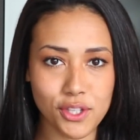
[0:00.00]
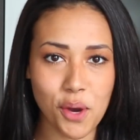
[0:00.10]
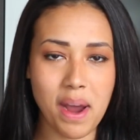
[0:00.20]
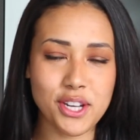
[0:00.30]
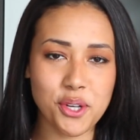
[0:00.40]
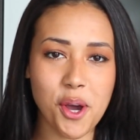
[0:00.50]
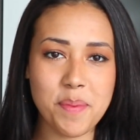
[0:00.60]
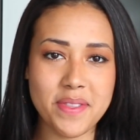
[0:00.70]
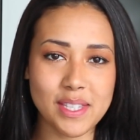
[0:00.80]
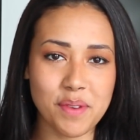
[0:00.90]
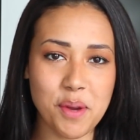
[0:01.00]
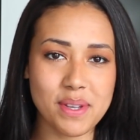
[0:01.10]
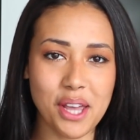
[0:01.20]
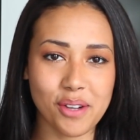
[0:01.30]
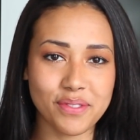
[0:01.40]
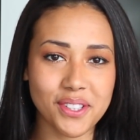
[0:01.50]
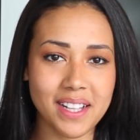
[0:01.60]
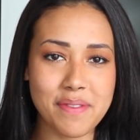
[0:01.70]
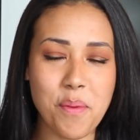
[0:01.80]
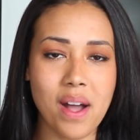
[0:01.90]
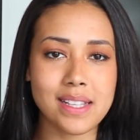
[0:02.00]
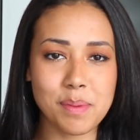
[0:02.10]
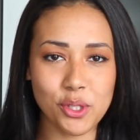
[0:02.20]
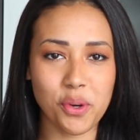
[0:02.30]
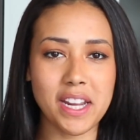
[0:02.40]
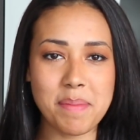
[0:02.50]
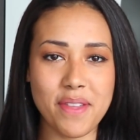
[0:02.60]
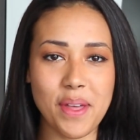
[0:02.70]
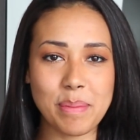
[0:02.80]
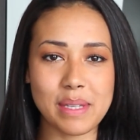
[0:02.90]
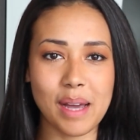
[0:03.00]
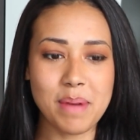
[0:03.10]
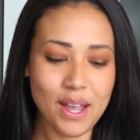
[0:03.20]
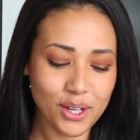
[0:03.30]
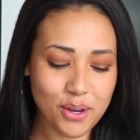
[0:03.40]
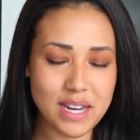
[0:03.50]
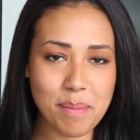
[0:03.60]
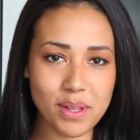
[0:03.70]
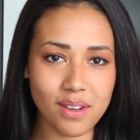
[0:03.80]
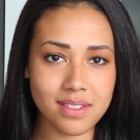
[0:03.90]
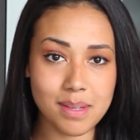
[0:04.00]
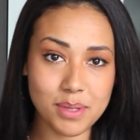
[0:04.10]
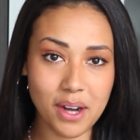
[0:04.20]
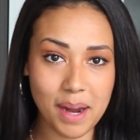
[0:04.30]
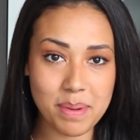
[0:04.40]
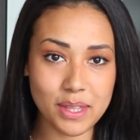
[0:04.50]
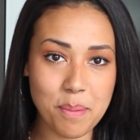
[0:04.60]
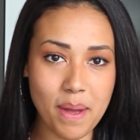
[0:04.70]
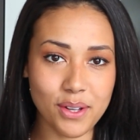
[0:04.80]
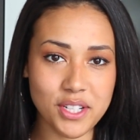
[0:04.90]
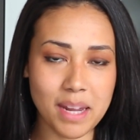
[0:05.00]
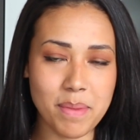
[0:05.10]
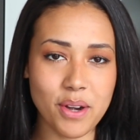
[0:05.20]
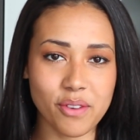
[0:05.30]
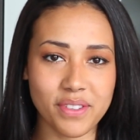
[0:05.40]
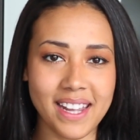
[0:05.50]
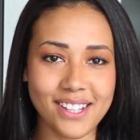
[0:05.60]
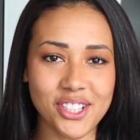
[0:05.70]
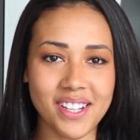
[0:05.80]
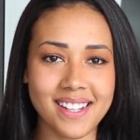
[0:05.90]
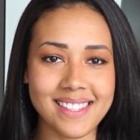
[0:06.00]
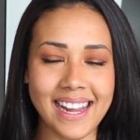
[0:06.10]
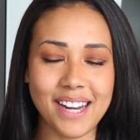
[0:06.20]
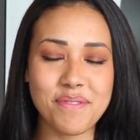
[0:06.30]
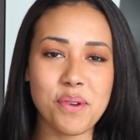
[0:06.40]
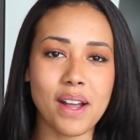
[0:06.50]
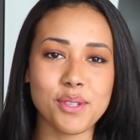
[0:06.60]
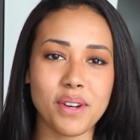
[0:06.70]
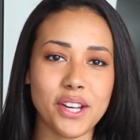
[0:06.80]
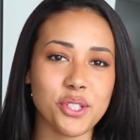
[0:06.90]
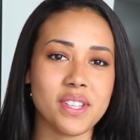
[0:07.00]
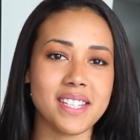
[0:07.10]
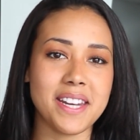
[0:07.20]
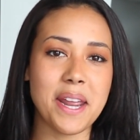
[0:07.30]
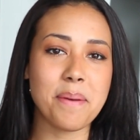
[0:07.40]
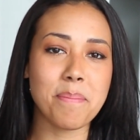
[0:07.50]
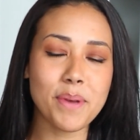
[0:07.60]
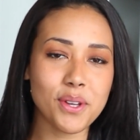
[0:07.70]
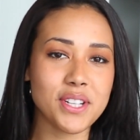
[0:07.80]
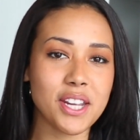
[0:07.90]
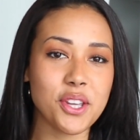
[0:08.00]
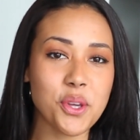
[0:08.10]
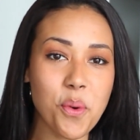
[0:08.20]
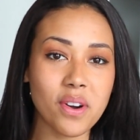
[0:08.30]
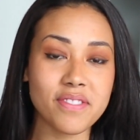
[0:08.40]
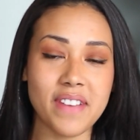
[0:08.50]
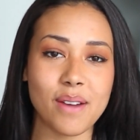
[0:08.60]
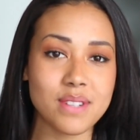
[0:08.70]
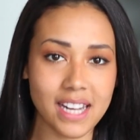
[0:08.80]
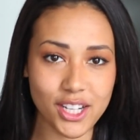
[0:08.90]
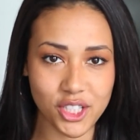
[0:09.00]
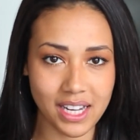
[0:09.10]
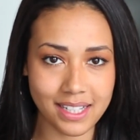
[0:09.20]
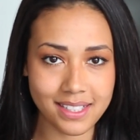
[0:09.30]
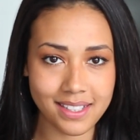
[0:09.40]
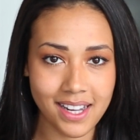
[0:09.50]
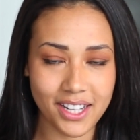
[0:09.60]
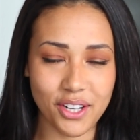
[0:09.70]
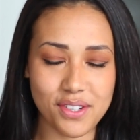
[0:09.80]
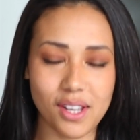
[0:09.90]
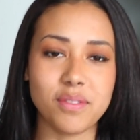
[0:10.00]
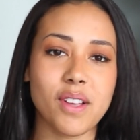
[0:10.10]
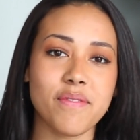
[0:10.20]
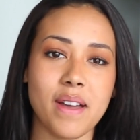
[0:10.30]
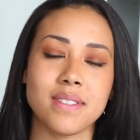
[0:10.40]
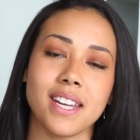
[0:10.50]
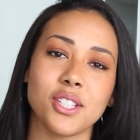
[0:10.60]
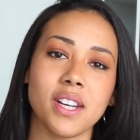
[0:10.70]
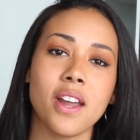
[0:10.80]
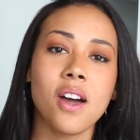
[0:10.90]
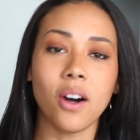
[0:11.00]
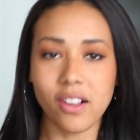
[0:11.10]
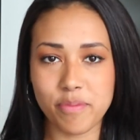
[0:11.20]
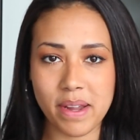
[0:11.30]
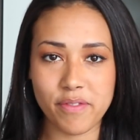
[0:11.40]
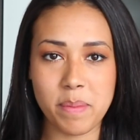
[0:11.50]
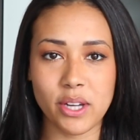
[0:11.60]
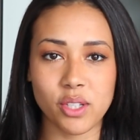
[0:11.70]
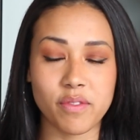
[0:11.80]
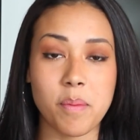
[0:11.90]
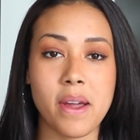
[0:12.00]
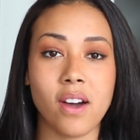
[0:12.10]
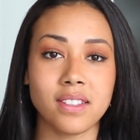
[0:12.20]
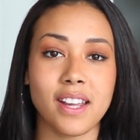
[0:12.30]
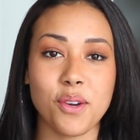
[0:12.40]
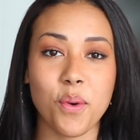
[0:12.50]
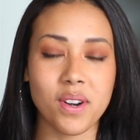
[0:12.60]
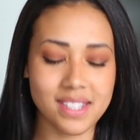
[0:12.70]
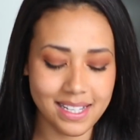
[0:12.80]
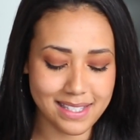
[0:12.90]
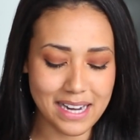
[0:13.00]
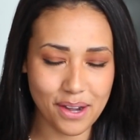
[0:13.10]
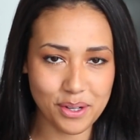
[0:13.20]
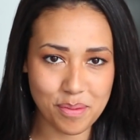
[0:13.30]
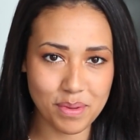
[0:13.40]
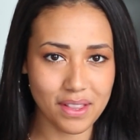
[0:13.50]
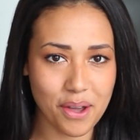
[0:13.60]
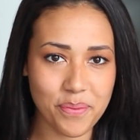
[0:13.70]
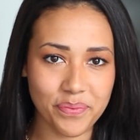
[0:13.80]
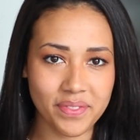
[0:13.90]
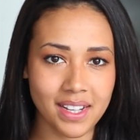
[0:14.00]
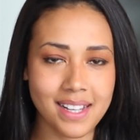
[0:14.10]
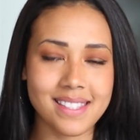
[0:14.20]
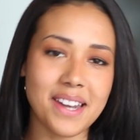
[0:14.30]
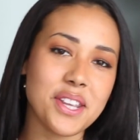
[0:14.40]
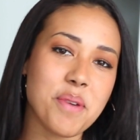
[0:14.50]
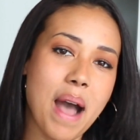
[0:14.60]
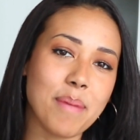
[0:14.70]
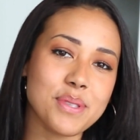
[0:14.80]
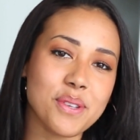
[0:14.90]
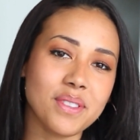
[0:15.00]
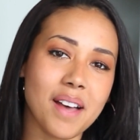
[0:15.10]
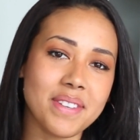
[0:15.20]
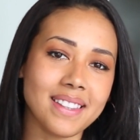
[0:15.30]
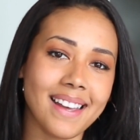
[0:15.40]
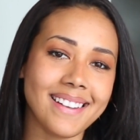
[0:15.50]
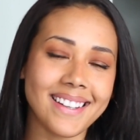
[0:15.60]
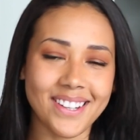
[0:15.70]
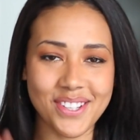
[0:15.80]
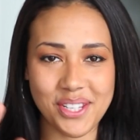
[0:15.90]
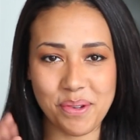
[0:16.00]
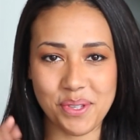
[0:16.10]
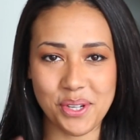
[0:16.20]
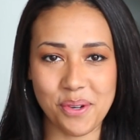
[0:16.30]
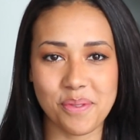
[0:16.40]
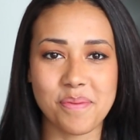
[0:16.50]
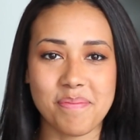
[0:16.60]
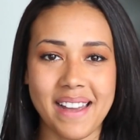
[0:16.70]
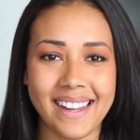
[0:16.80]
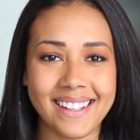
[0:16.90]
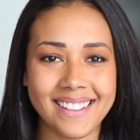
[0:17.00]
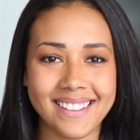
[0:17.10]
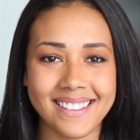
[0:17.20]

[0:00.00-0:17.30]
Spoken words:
So I do hope that this video was helpful. If it was, be sure to give me a thumbs up. Go down below, subscribe, hit the bell to get my notifications. And if you guys were interested in building your foundation, your self-love foundation, all of my information for my online course is down below. Sending you absolute love and light, and I'll see you soon. Bye.